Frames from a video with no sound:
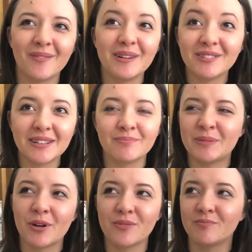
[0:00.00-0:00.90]
like we
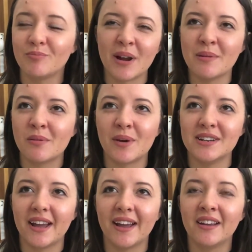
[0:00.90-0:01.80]
both, I remember
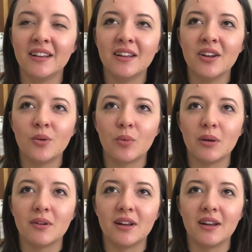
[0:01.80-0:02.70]
one day
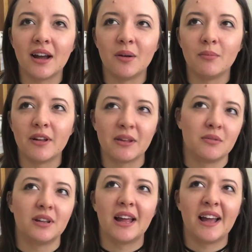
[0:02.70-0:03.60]
we were, I think
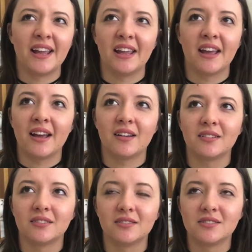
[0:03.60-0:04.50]
we were like hanging out,
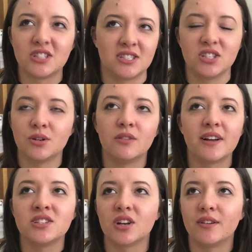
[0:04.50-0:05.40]
just the two of
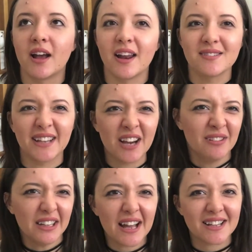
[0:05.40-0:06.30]
us, Joe and I was like, I
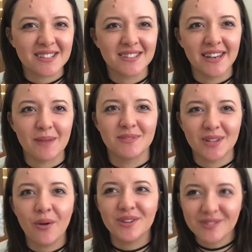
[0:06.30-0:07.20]
really like the name
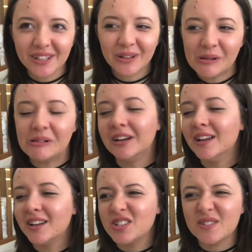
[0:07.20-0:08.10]
Sol, it's really cool.
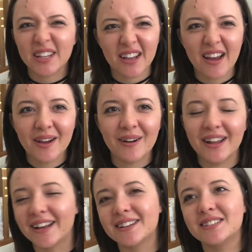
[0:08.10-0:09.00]
And Joe was like, yeah, I quite
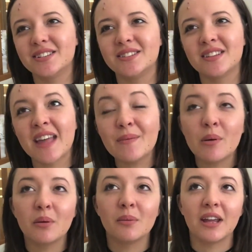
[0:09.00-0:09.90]
like it too. So that
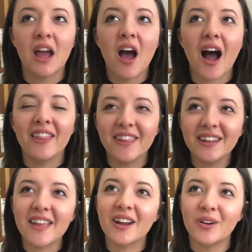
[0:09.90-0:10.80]
probably, I
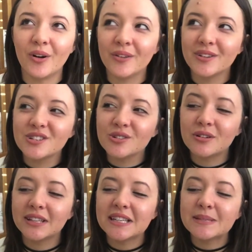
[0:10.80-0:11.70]
think that got on the
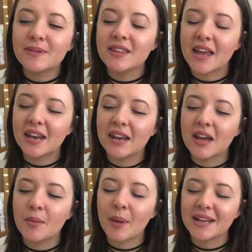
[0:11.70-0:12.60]
short list, but
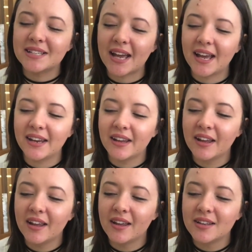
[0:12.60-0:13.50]
then my dad
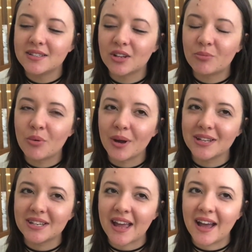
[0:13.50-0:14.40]
sort of
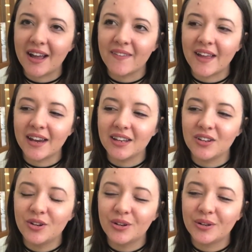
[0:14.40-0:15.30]
pointed out that
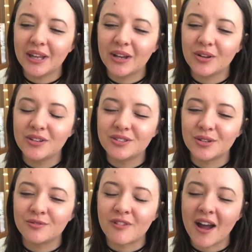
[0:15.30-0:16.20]
it could
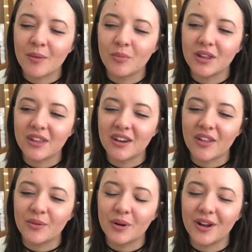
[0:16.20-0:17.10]
sort of rhyme with
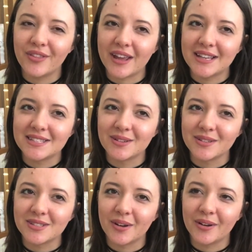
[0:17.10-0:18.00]
another word that is
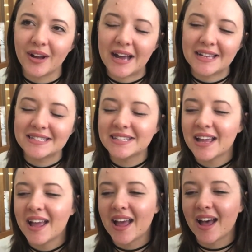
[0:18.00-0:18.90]
not so nice,
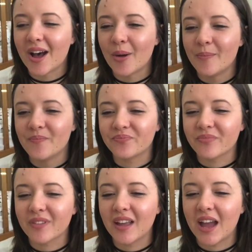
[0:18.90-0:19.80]

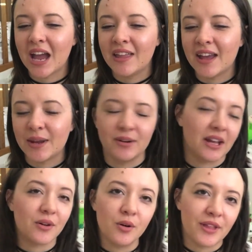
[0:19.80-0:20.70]
and that he would
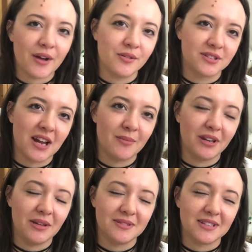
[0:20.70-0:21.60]
get called out all the time
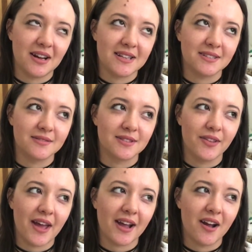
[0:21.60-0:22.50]
when he was in high school.
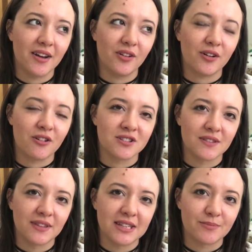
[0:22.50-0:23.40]
So that kind of got crossed
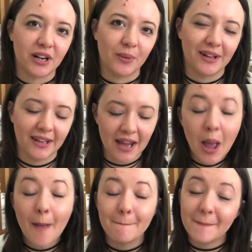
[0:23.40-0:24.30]
off the list pretty quickly.
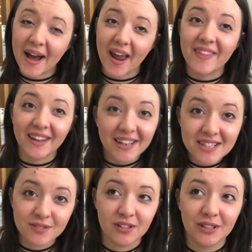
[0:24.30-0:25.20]
But I think it
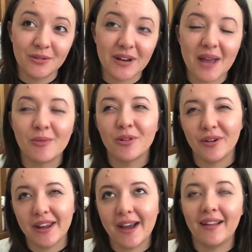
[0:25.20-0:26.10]
is a really cool name,
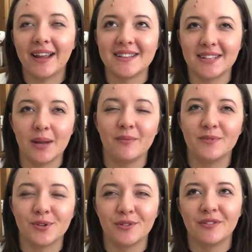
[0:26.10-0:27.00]
although now, like I said, I'm
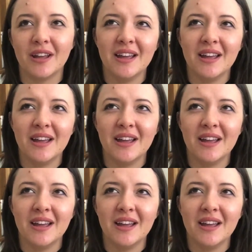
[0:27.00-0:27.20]
sort of